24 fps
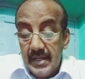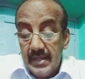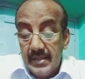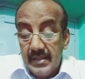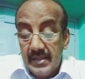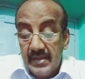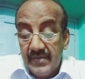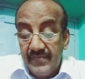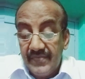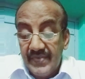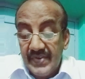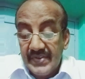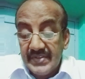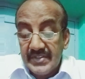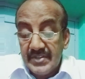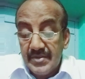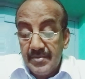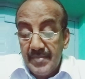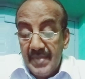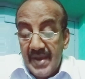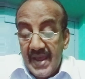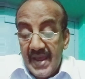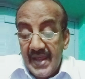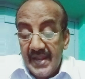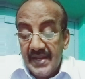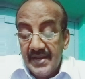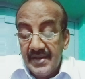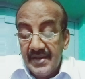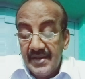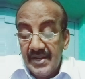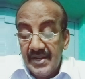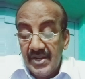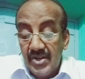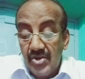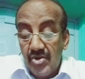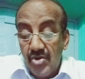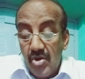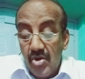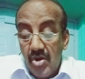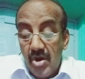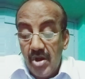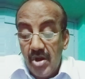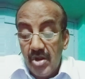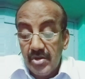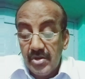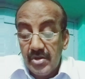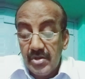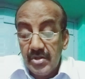the first man did
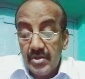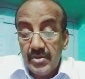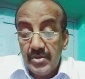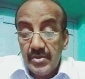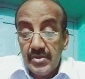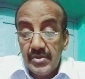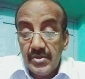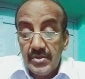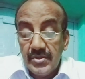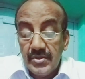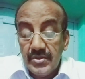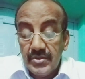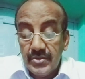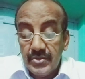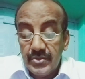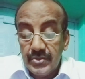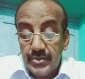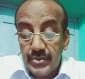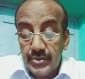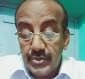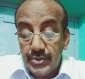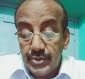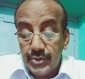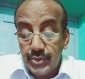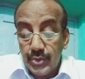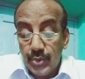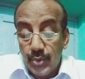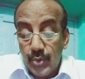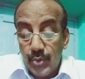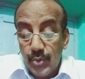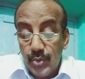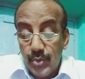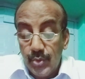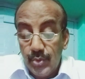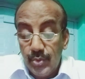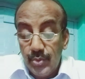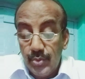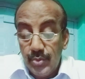not show